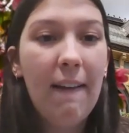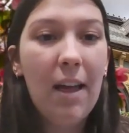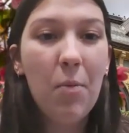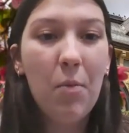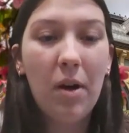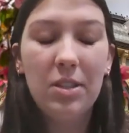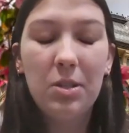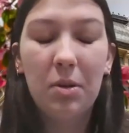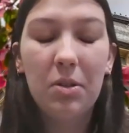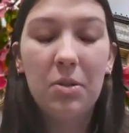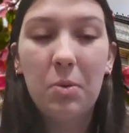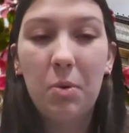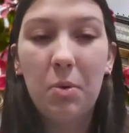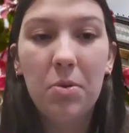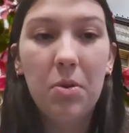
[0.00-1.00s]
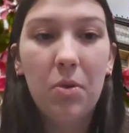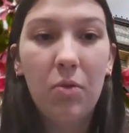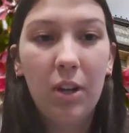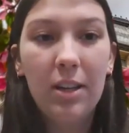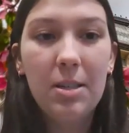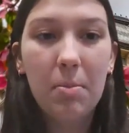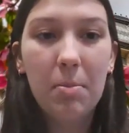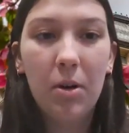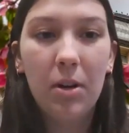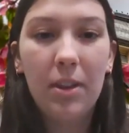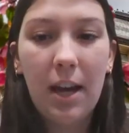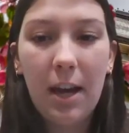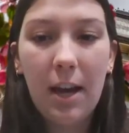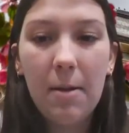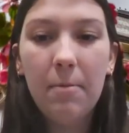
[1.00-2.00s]
and what sort of schools would really support
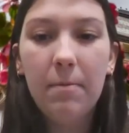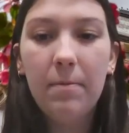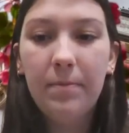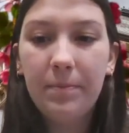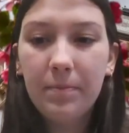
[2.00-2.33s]
that.